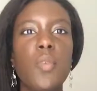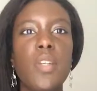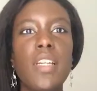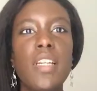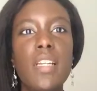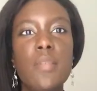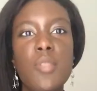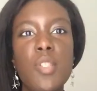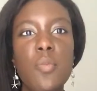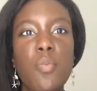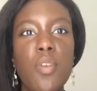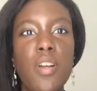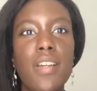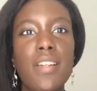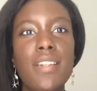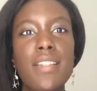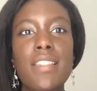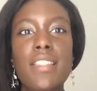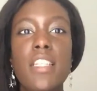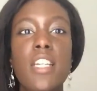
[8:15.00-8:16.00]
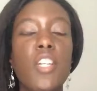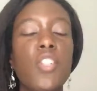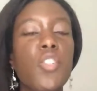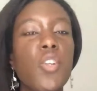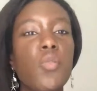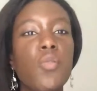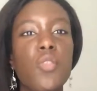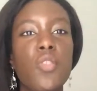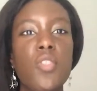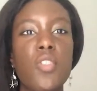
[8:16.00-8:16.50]
When it comes to products that I
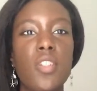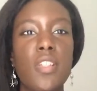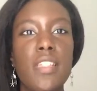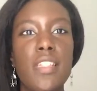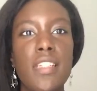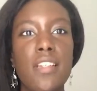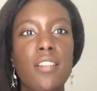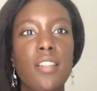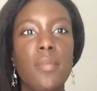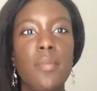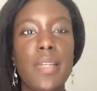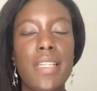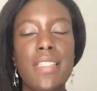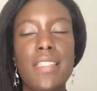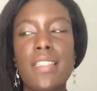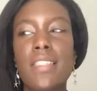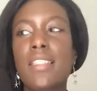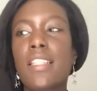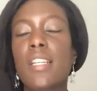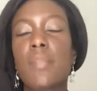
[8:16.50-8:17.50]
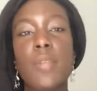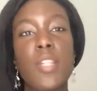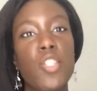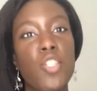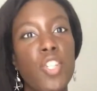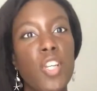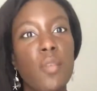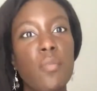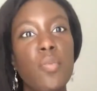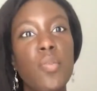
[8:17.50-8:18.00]
don't use on a daily basis, like my
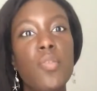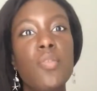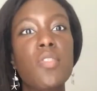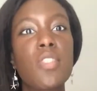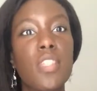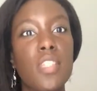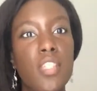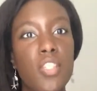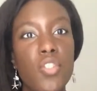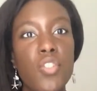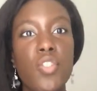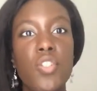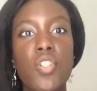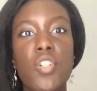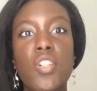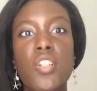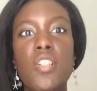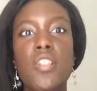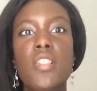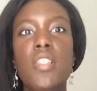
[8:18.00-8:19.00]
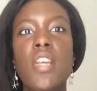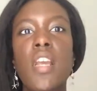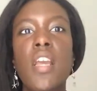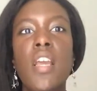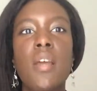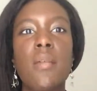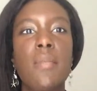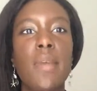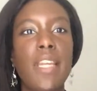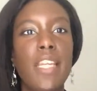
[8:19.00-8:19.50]
shampoos, conditioners,
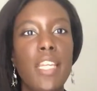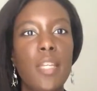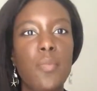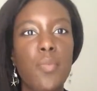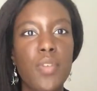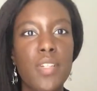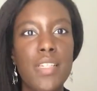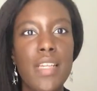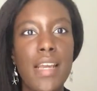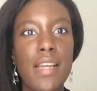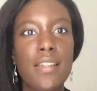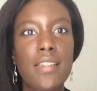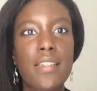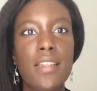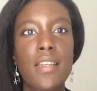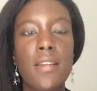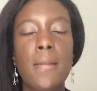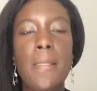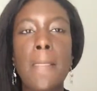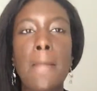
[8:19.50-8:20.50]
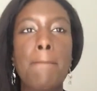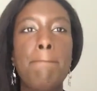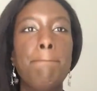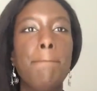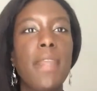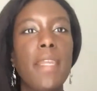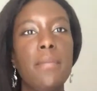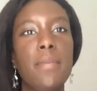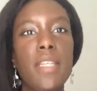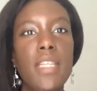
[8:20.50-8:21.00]
my heat protectant,
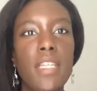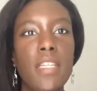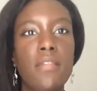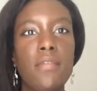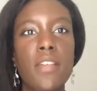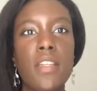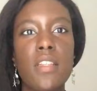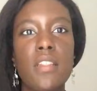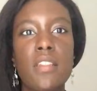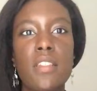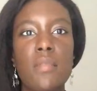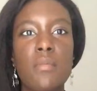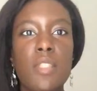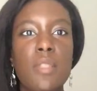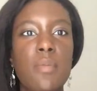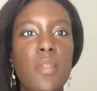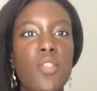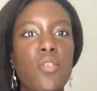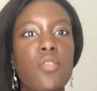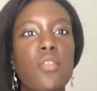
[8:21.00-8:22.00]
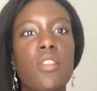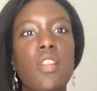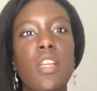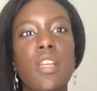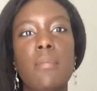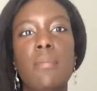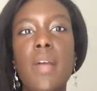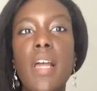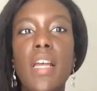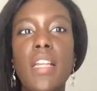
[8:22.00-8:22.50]
maybe even some special
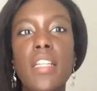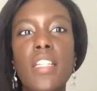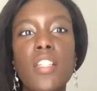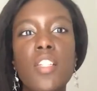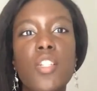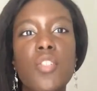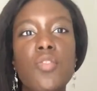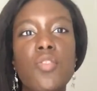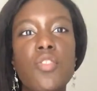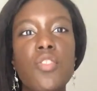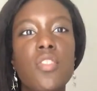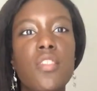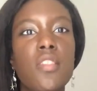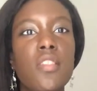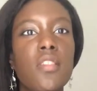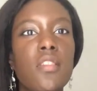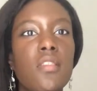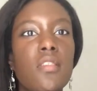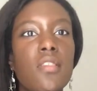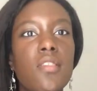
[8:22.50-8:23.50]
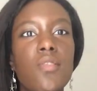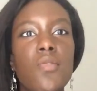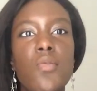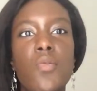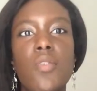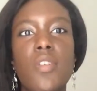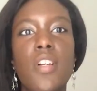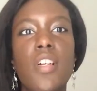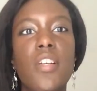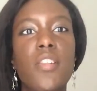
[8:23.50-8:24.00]
like body lotions
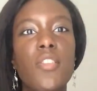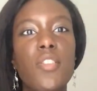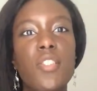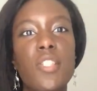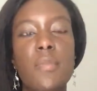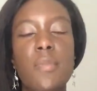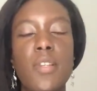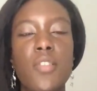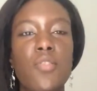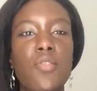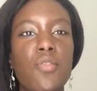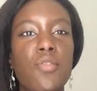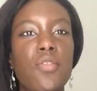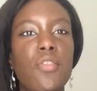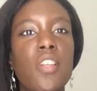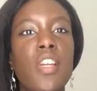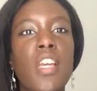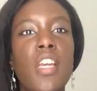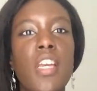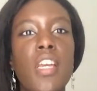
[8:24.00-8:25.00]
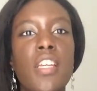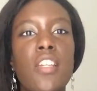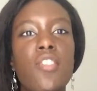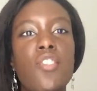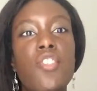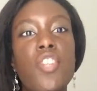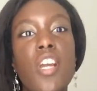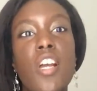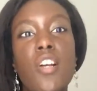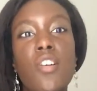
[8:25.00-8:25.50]
or other special
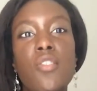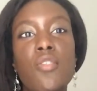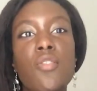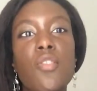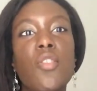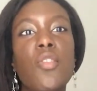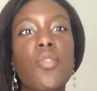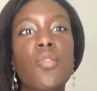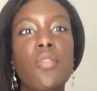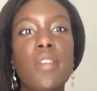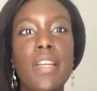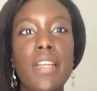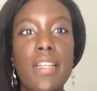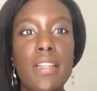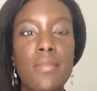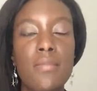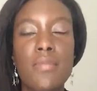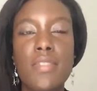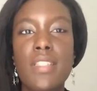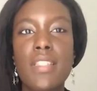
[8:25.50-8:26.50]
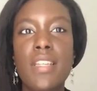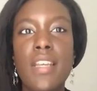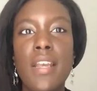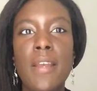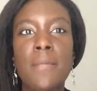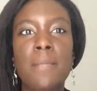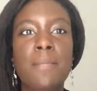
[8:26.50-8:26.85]
gels or creams,